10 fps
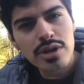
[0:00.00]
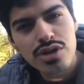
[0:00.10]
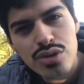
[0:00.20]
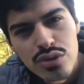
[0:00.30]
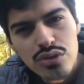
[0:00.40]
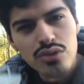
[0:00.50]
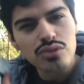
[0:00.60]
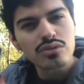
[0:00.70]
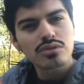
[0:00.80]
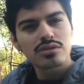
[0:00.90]
two.
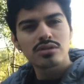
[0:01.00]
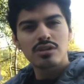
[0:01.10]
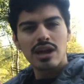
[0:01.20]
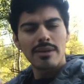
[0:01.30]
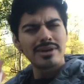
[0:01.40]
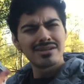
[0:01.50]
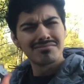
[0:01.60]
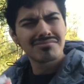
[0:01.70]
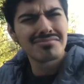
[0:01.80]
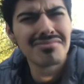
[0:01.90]
I mean,
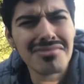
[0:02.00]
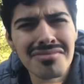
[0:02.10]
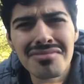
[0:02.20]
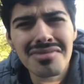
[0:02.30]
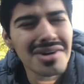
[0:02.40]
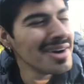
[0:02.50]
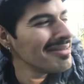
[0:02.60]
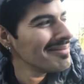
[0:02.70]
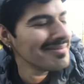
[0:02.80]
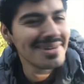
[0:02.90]

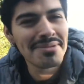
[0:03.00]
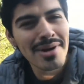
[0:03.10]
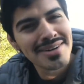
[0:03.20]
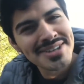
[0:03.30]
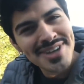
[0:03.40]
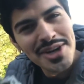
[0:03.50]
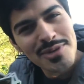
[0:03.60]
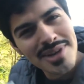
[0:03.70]
I'm already starting with